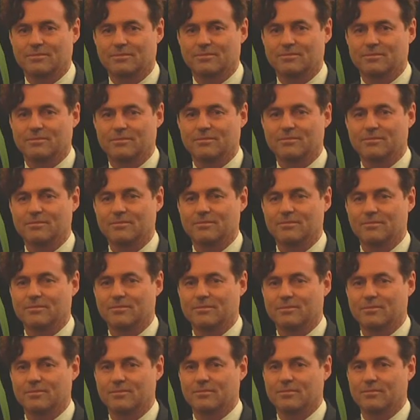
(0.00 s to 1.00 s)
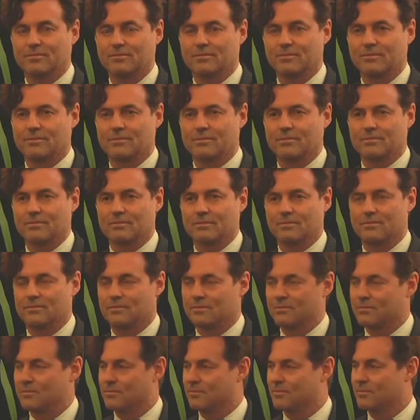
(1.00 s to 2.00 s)

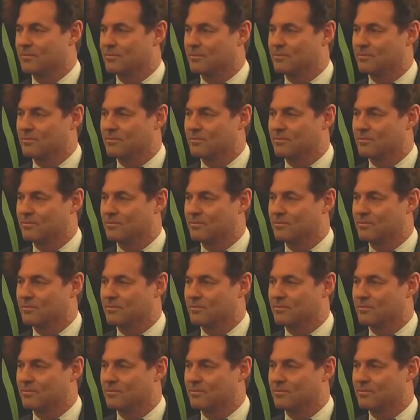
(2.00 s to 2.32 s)
The person shown says nothing.